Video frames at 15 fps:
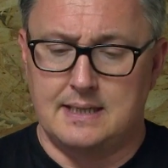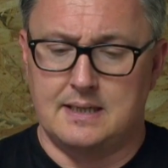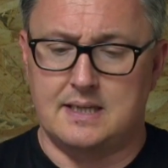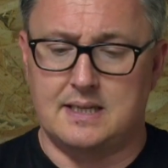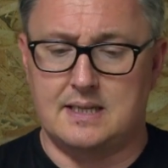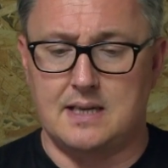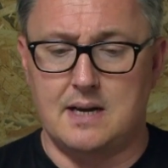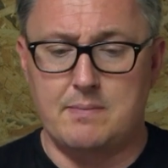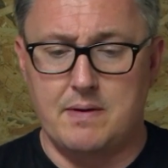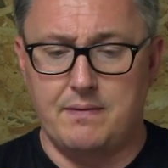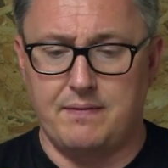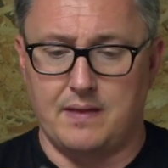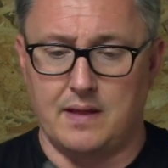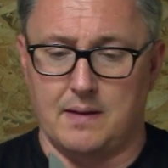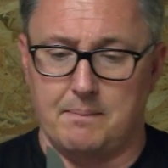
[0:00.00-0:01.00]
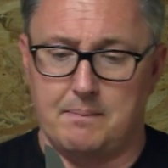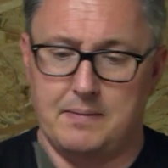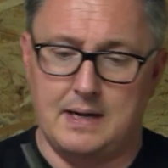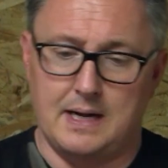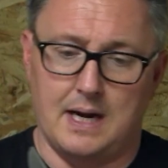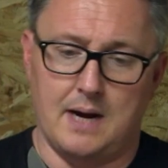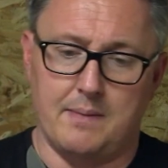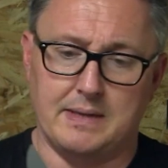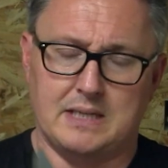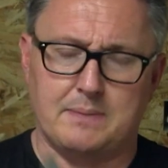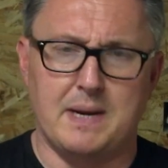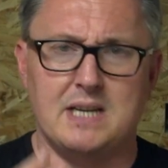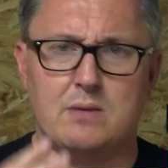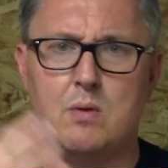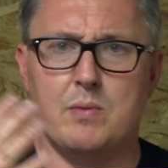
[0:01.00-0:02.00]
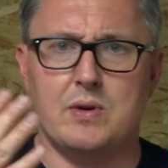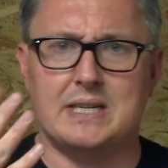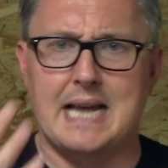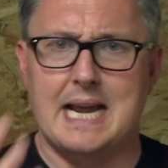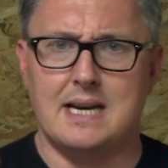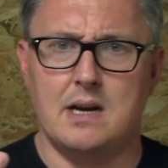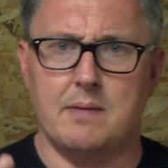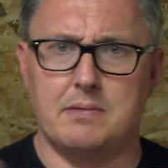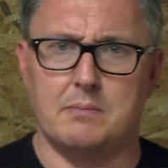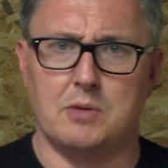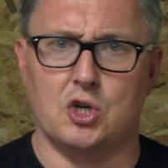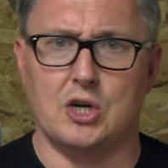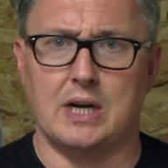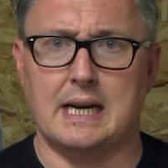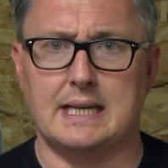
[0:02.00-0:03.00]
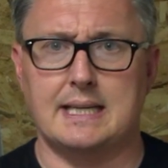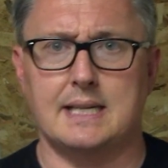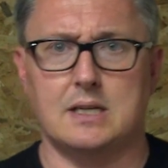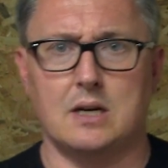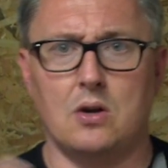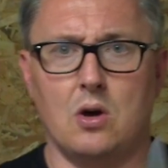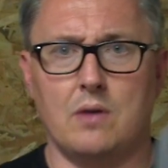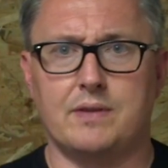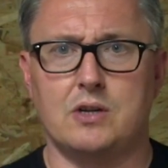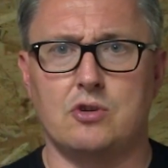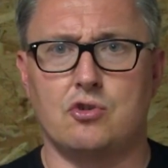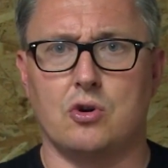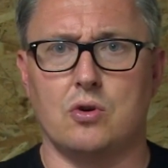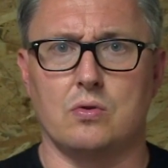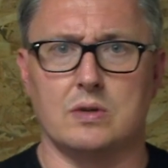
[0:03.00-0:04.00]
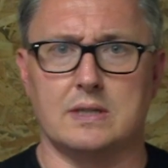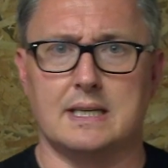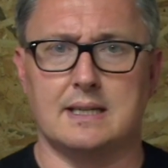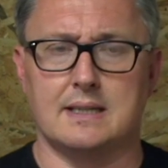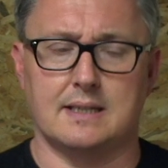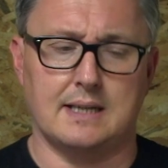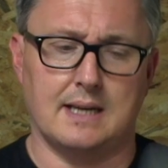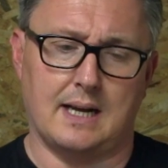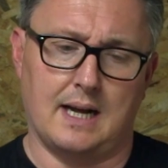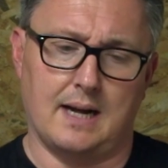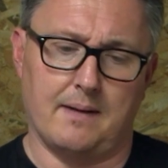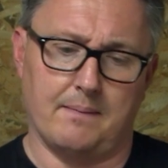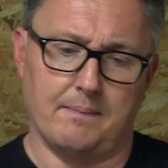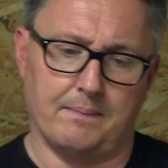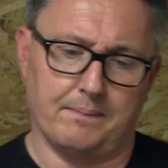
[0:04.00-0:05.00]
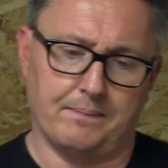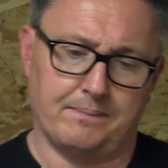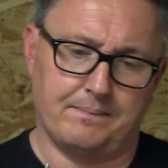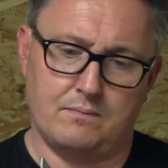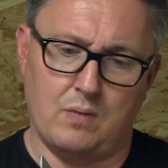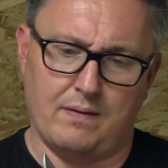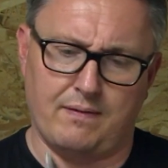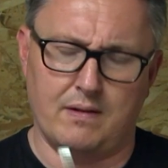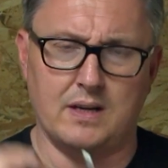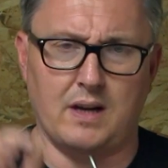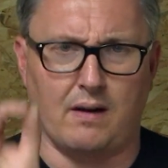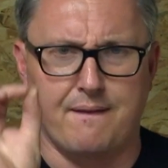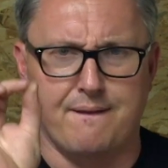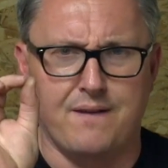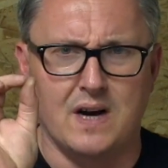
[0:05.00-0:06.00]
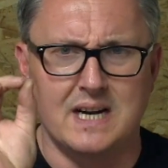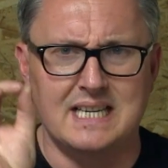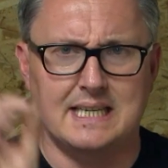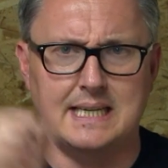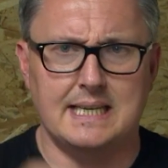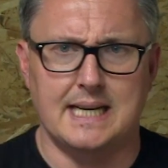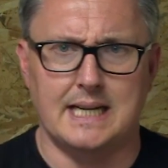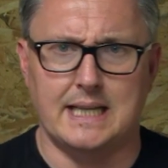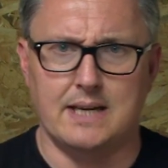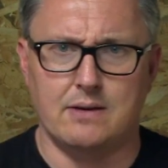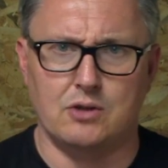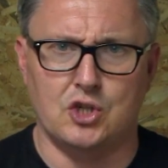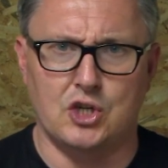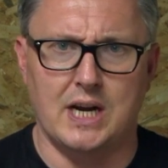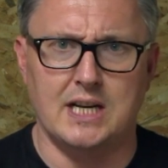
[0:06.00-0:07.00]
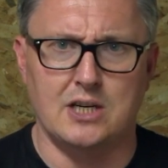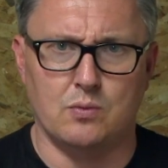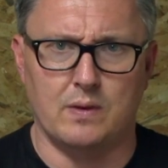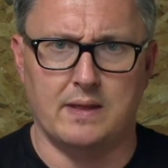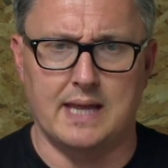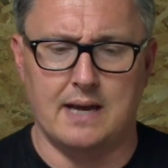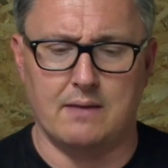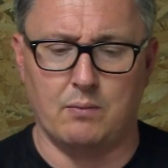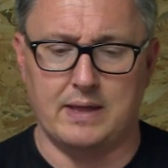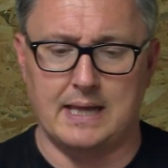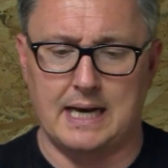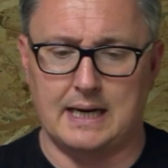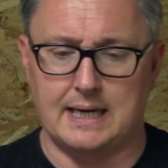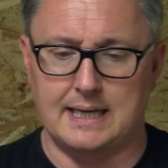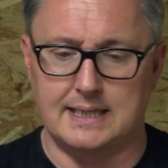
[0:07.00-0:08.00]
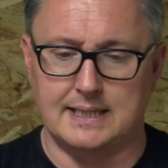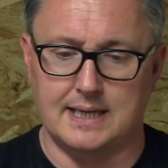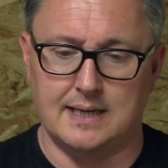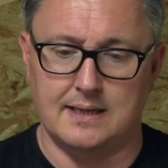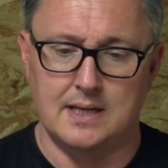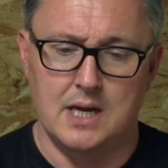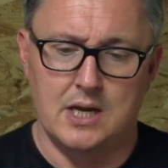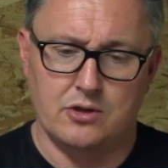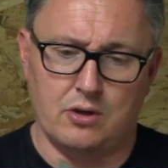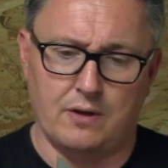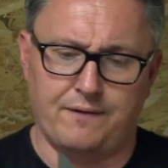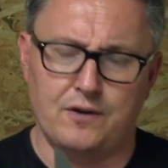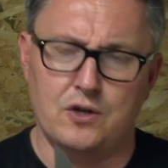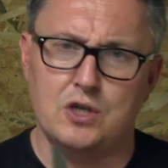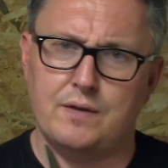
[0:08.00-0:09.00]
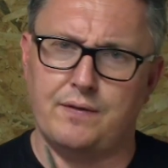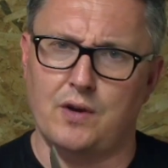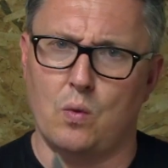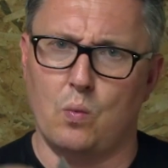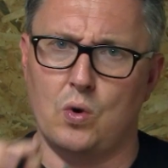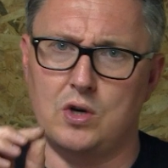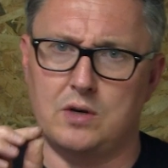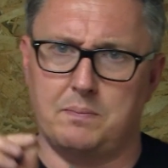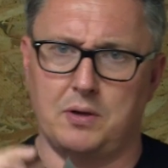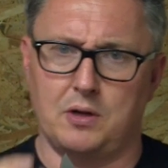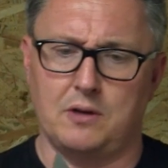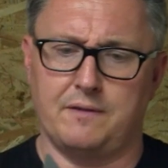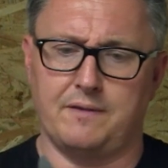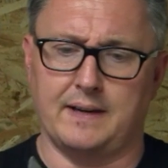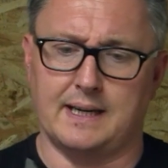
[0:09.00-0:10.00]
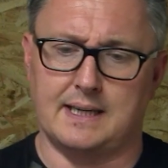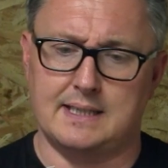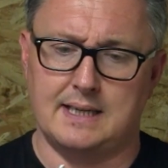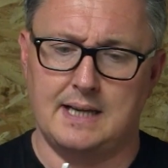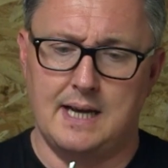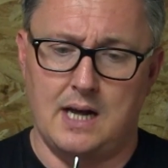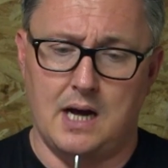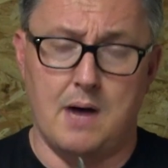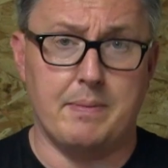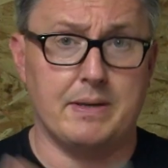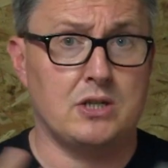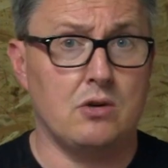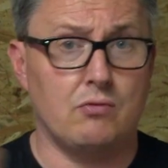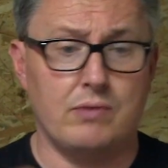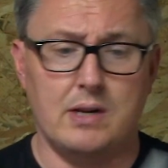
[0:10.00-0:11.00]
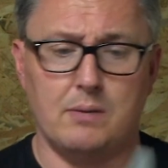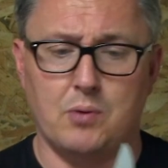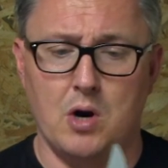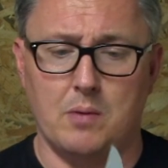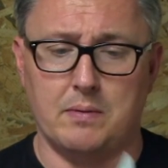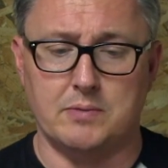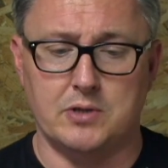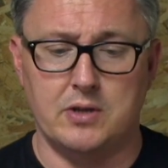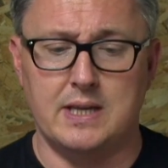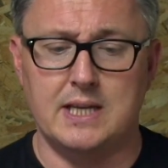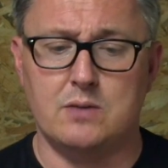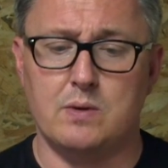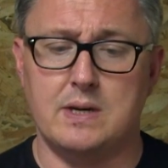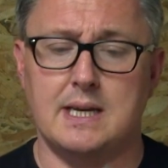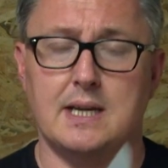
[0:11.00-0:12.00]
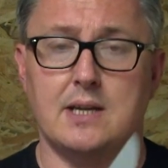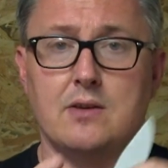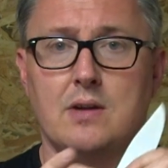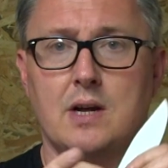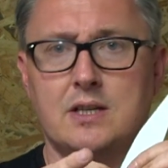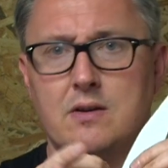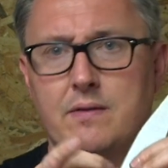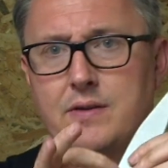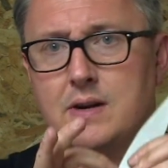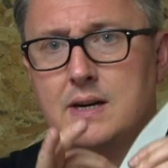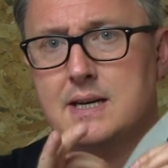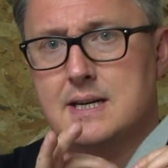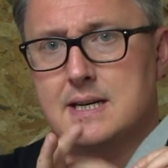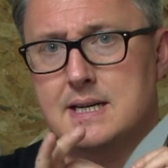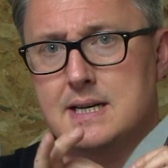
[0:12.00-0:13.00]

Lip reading: Some of them, especially when we're setting up the machine, because there's a lot of controls and fine detail that you can change with that laser. So the first few weren't perfect, but it's not a real problem. So this one here, I don't know if you